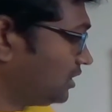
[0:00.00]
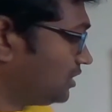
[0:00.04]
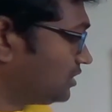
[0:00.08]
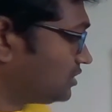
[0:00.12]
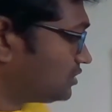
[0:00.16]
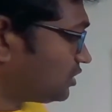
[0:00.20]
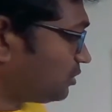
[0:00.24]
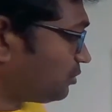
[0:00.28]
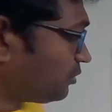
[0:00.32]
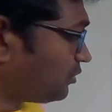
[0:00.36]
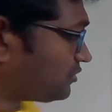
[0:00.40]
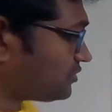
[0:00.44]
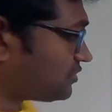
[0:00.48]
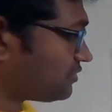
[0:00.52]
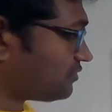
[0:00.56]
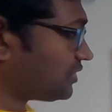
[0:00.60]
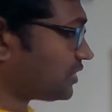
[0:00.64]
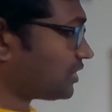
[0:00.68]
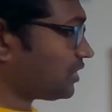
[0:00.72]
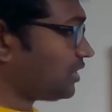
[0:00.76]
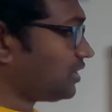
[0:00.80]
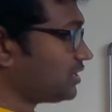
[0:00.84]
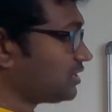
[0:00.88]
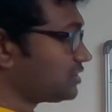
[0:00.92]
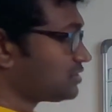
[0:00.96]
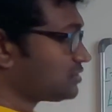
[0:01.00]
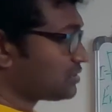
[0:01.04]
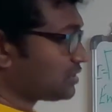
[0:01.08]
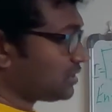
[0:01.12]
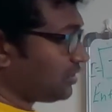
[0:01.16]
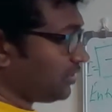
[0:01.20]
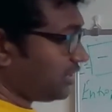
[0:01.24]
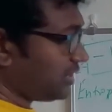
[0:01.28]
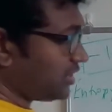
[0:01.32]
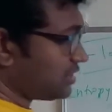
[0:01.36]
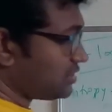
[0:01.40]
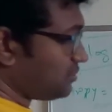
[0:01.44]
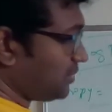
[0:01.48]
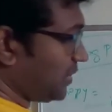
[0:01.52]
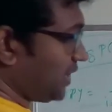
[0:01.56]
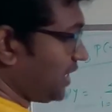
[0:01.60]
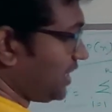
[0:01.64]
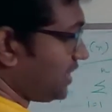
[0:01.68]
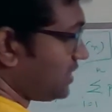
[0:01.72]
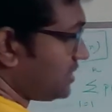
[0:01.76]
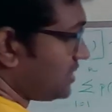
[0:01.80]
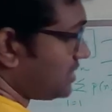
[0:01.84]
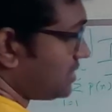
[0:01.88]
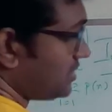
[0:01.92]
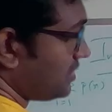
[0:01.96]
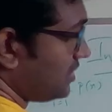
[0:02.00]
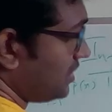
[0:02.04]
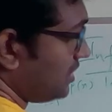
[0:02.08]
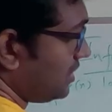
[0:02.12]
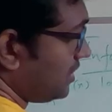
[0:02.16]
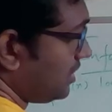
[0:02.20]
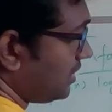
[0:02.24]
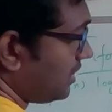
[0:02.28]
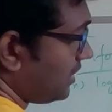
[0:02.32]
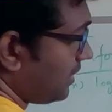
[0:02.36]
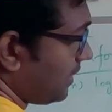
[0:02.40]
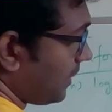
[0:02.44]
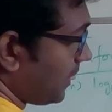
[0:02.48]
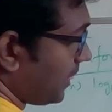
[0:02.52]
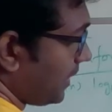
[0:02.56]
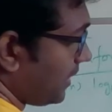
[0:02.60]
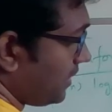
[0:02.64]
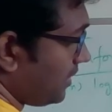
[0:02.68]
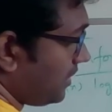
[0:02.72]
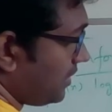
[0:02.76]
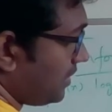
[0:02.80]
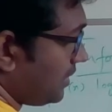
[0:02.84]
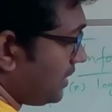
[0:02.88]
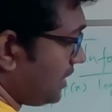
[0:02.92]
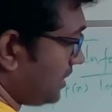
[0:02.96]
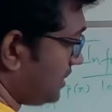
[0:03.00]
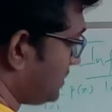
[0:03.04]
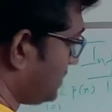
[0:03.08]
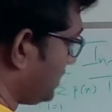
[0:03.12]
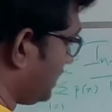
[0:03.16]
Suppose if the coin is biased, let's